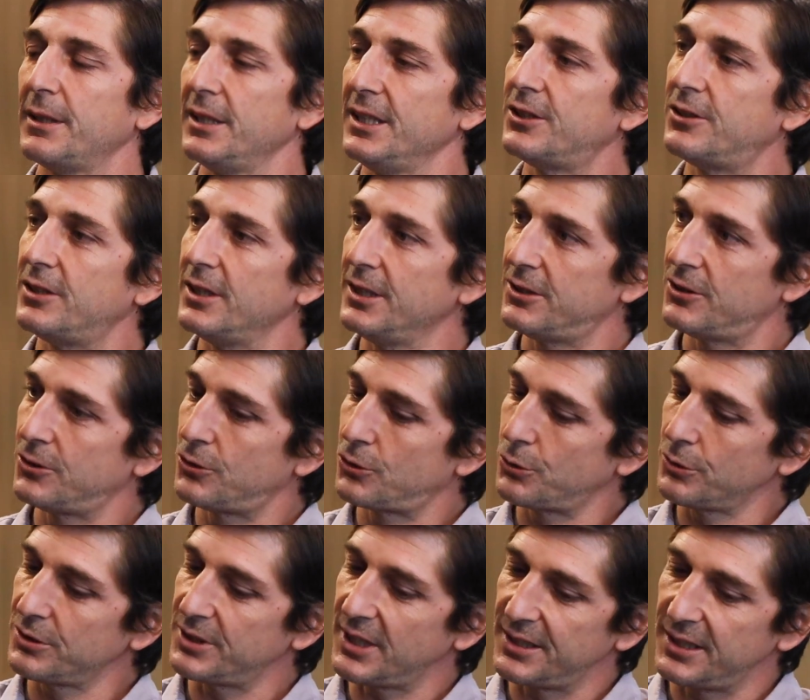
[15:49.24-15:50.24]
But it's
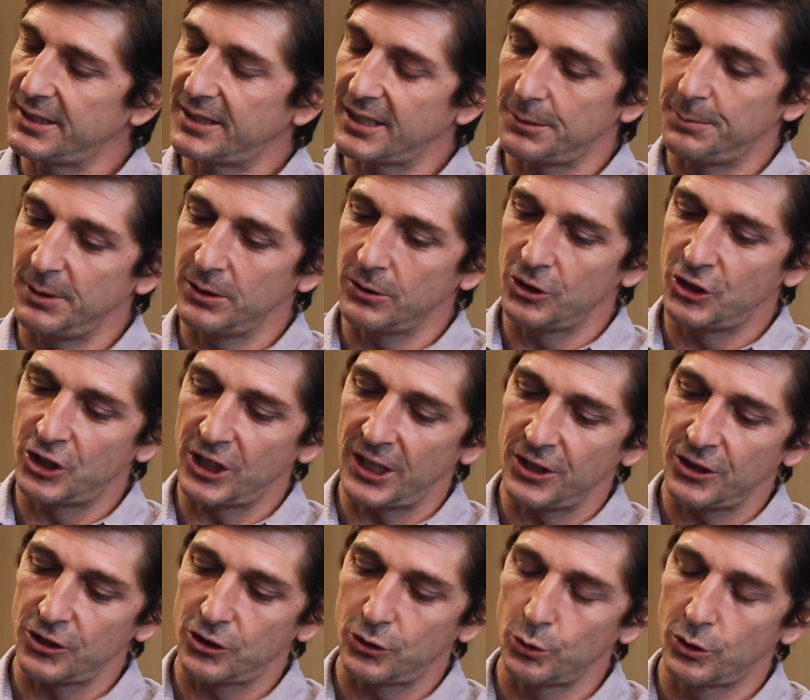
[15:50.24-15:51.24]
true that it has been a
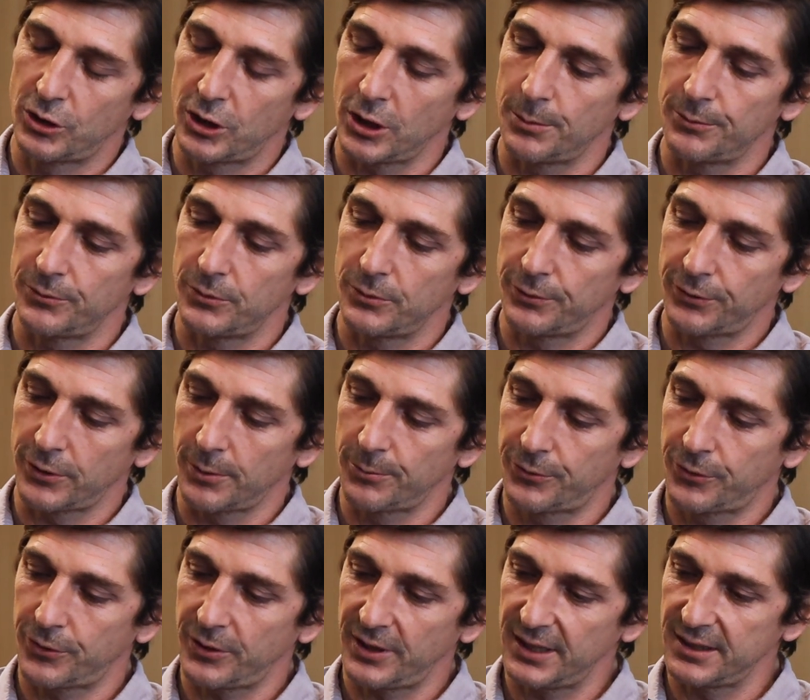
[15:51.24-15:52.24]
challenge to come from
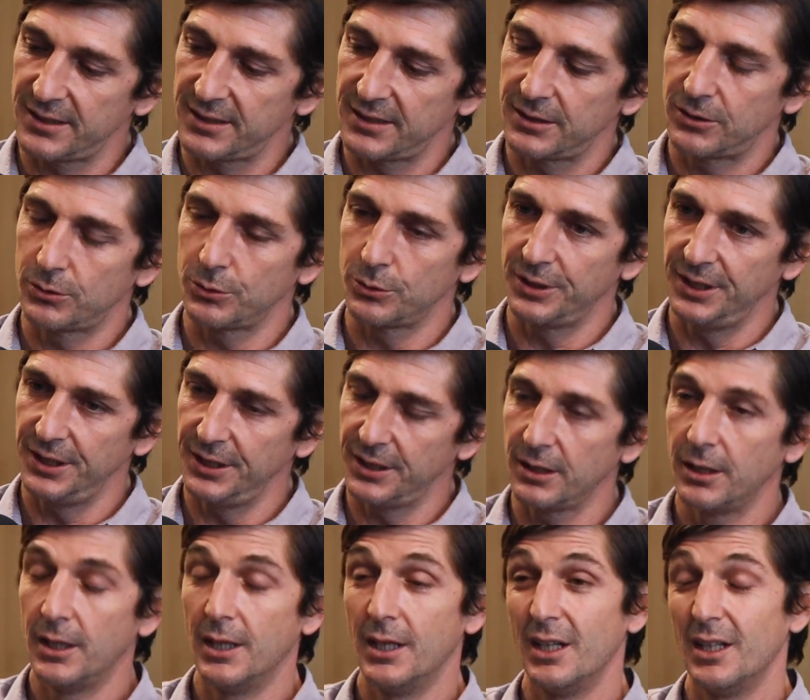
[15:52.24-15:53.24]
France to here.
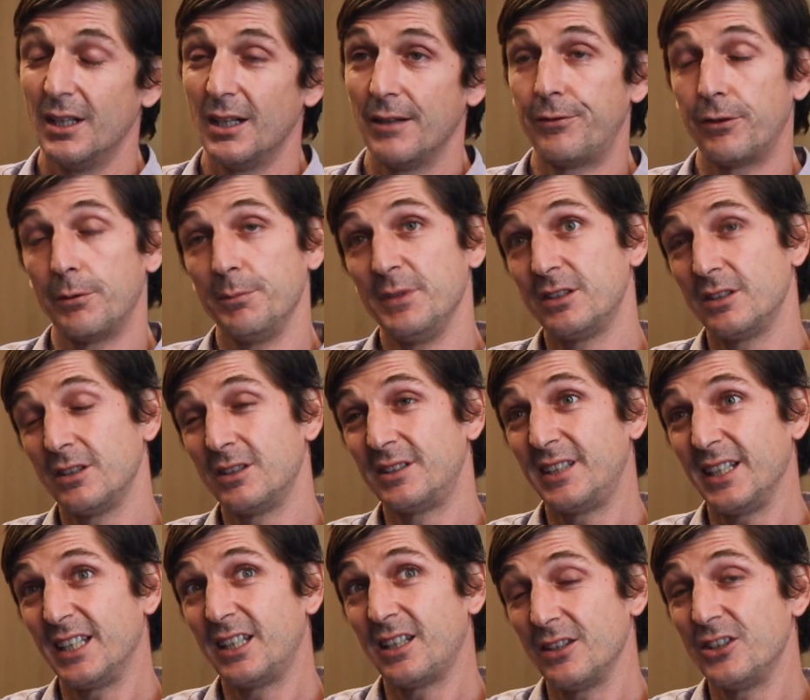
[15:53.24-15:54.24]
For me, the
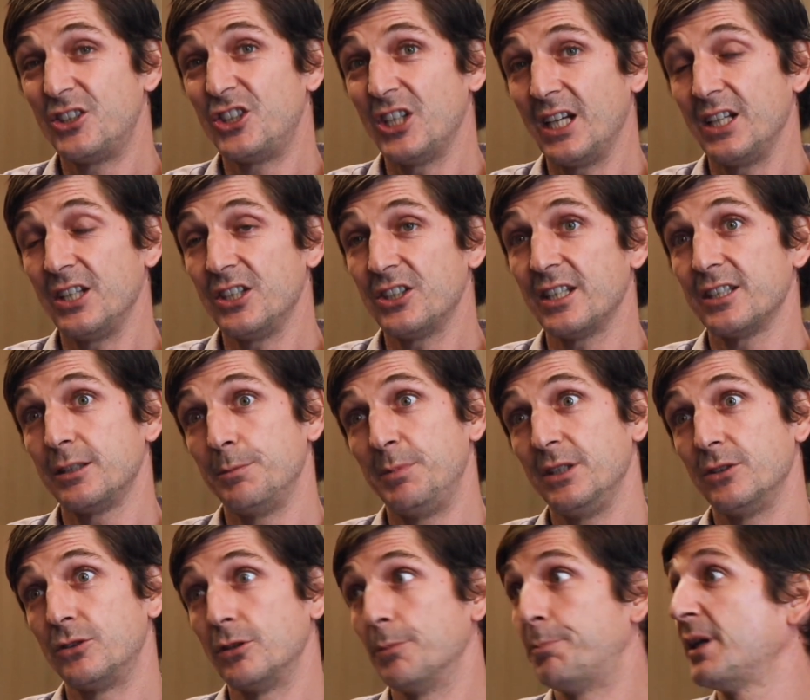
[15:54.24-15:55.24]
second challenge has
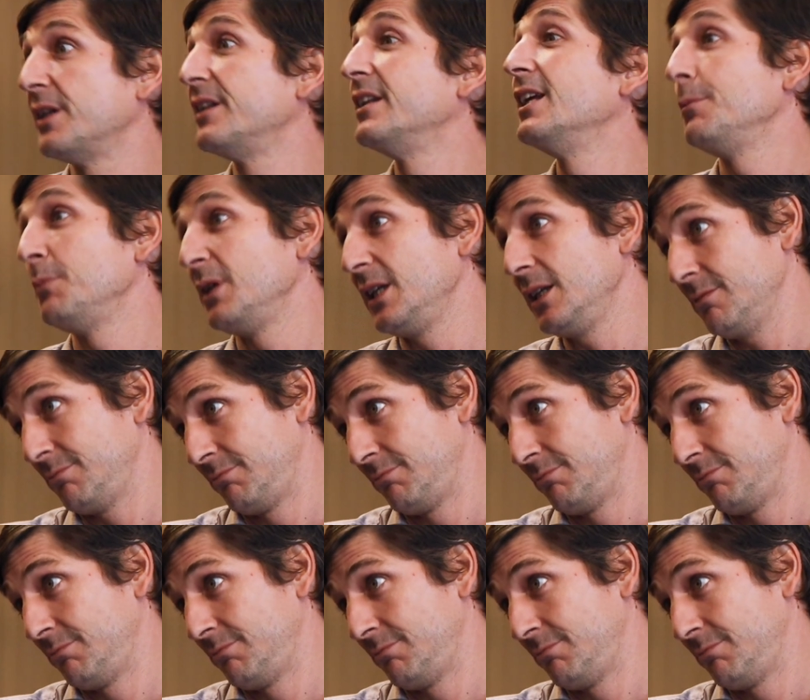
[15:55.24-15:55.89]
been the pandemic.